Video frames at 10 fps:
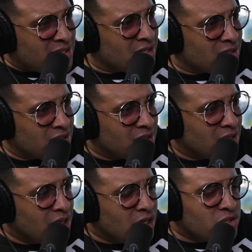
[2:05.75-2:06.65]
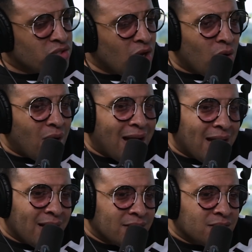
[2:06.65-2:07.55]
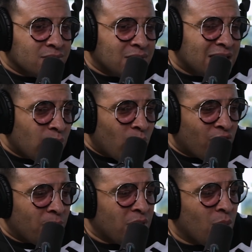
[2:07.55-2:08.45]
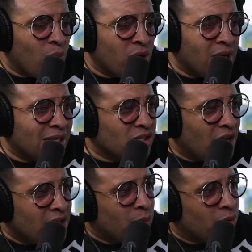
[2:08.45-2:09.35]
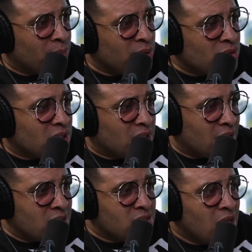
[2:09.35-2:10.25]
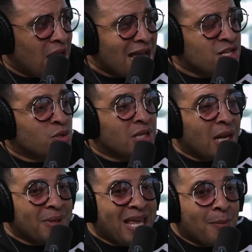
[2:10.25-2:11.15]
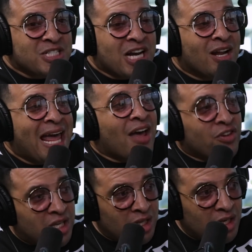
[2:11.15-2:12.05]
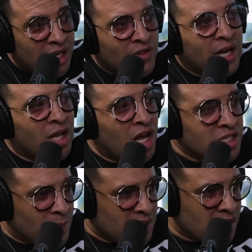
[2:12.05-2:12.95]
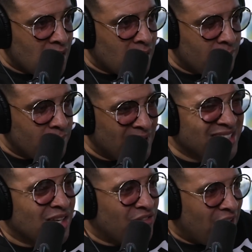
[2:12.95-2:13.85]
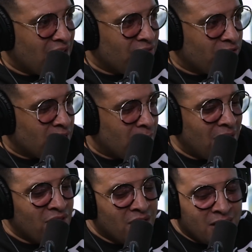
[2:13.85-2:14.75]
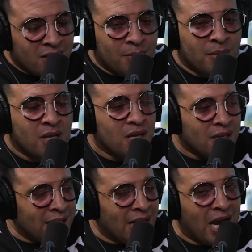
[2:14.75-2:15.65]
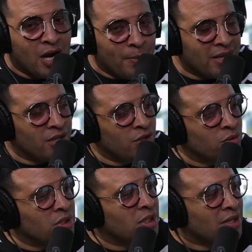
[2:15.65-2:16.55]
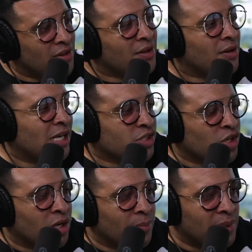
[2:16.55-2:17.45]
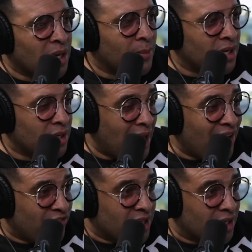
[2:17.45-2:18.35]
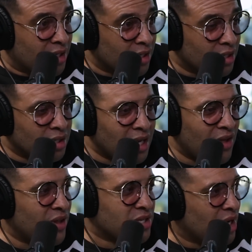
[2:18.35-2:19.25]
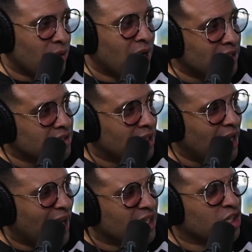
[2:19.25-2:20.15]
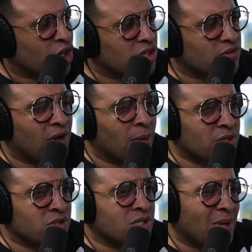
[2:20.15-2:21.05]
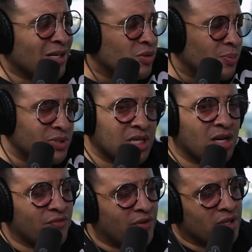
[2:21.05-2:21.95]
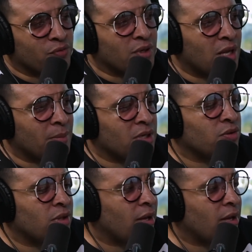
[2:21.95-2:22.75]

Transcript: business mm-hmm. so i it didn't work for me no more and i saw how they were abusing kids and so then i became a child advocate and then i lost my job because i was fighting for them and then ended up getting hired by the union and then i started becoming an advocate mm-hmm. and then t- I just said like, i had the courage to follow my dreams but i do appreciate all the fans for allowing me to do